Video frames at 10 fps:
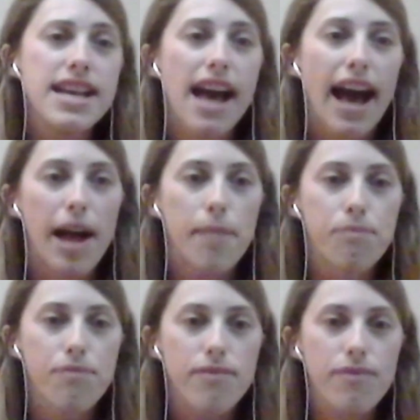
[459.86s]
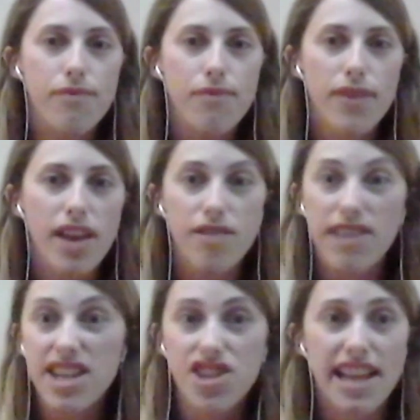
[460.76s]
And
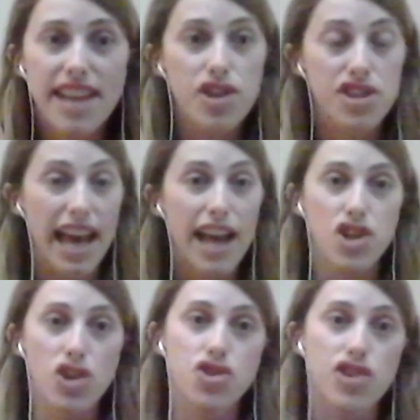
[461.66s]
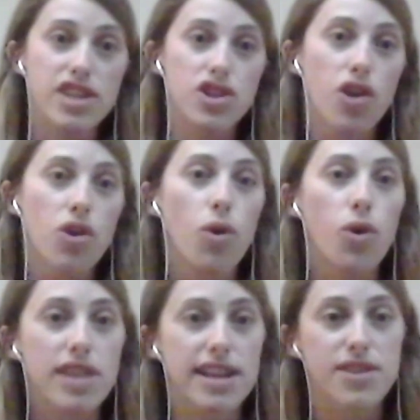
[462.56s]
really just heading on to
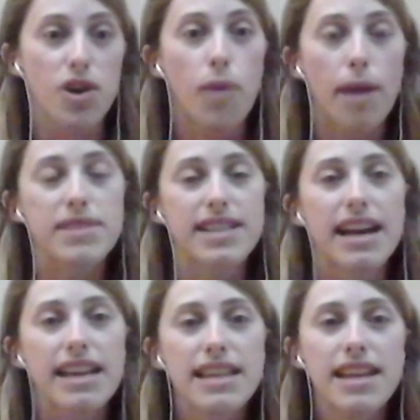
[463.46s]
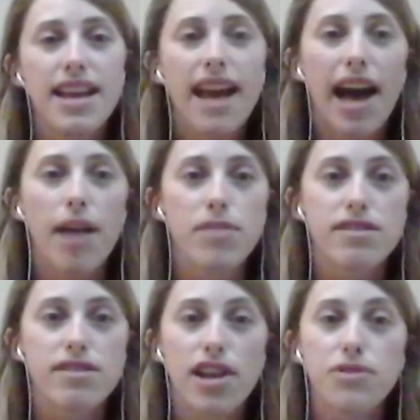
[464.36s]
hedgehogstreet.org, that's our website.
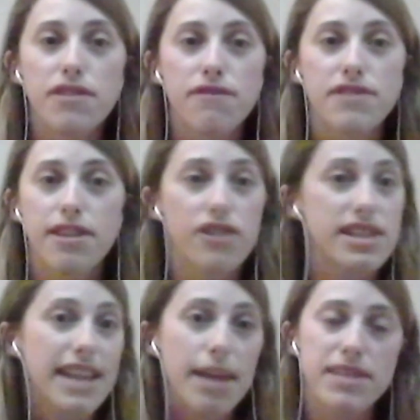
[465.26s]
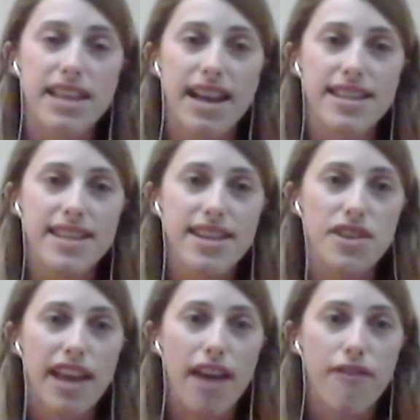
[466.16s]
There's loads of different tips and
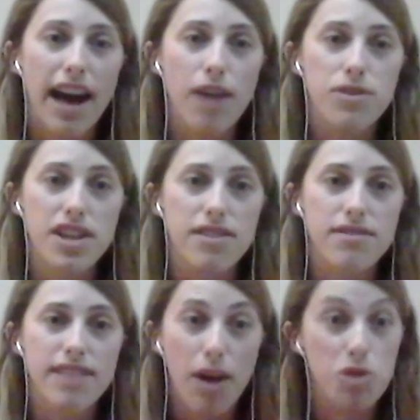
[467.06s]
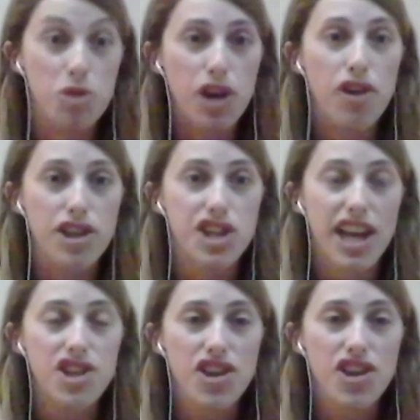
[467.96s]
ideas on there for how to encourage
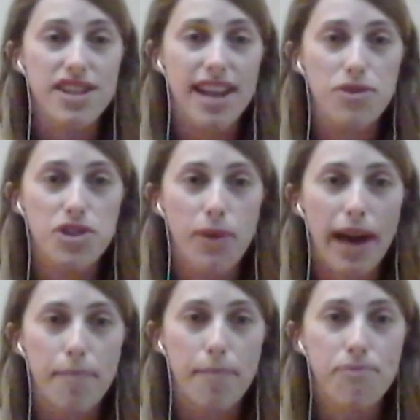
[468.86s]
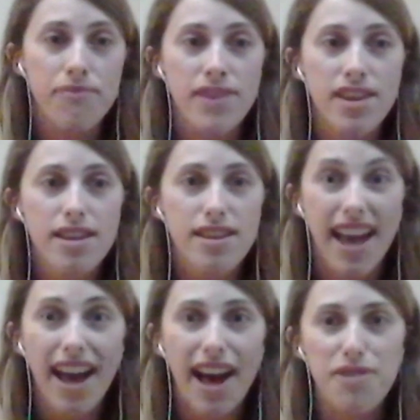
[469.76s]
hedgehogs and how
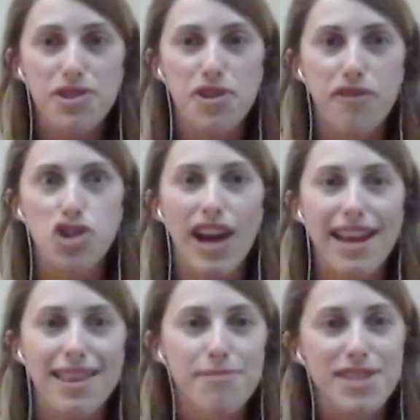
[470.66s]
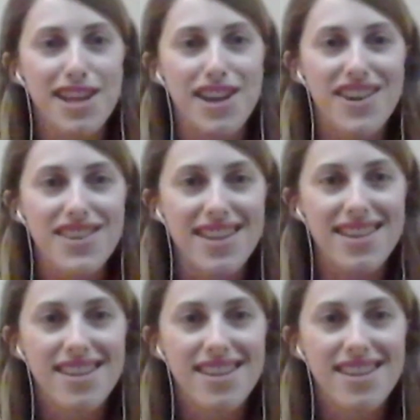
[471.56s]
to sort of attract them to the garden.